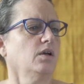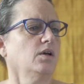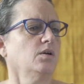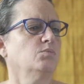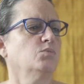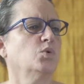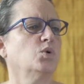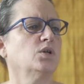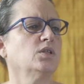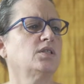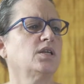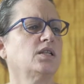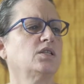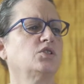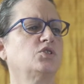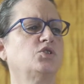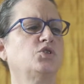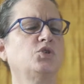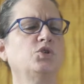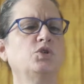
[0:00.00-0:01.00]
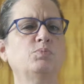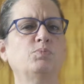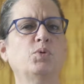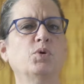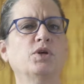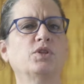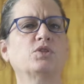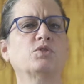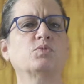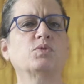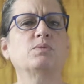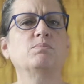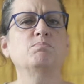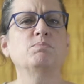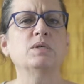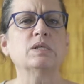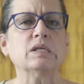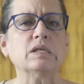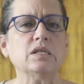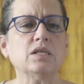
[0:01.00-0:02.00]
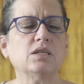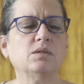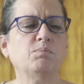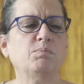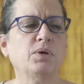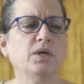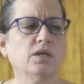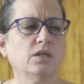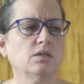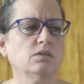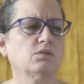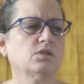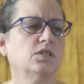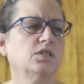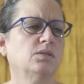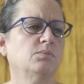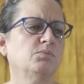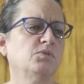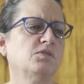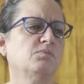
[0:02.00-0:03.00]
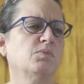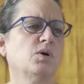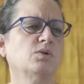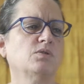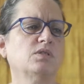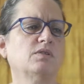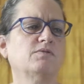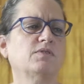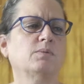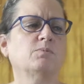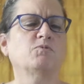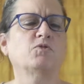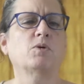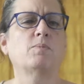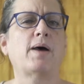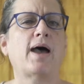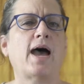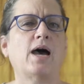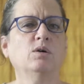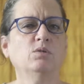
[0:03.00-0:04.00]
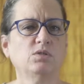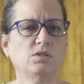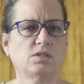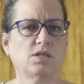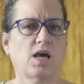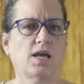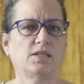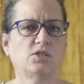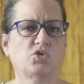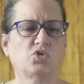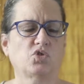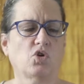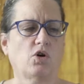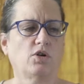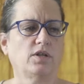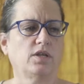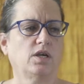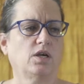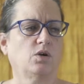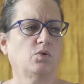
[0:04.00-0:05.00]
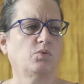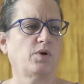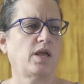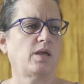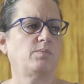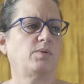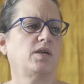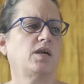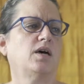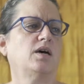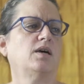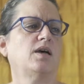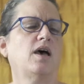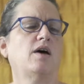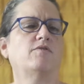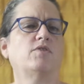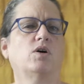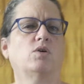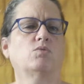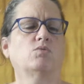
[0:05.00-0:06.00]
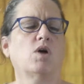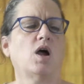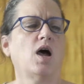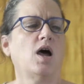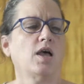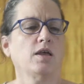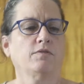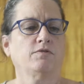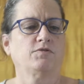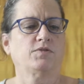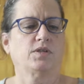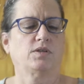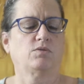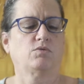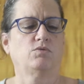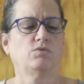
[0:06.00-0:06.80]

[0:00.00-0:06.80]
More than 2.3 million pilgrims, most of them from outside Saudi Arabia, have arrived